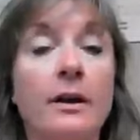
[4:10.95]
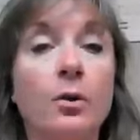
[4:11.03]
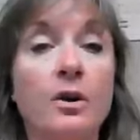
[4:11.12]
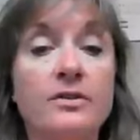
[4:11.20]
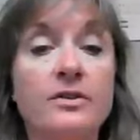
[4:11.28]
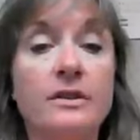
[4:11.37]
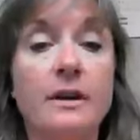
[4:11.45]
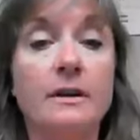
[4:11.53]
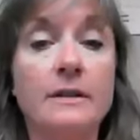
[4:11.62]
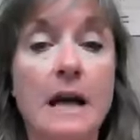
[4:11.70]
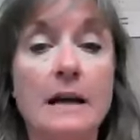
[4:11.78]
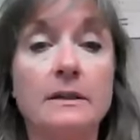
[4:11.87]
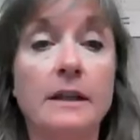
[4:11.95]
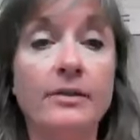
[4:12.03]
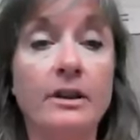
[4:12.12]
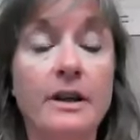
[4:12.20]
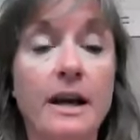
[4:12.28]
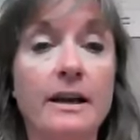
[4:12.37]

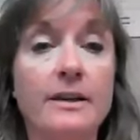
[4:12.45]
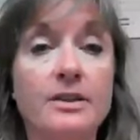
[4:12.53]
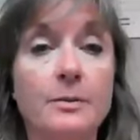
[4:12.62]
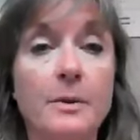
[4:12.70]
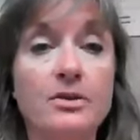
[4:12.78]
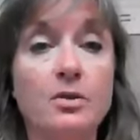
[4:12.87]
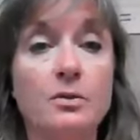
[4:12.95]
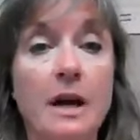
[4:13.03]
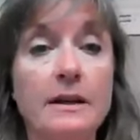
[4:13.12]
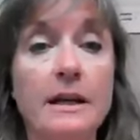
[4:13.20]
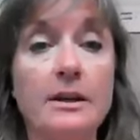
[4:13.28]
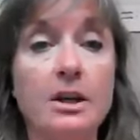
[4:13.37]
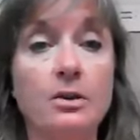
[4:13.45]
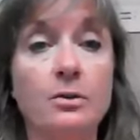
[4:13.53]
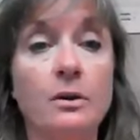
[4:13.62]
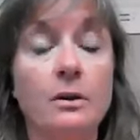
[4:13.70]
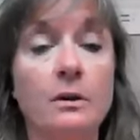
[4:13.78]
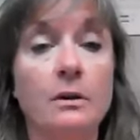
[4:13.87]
chris.cleveland@smsu.edu,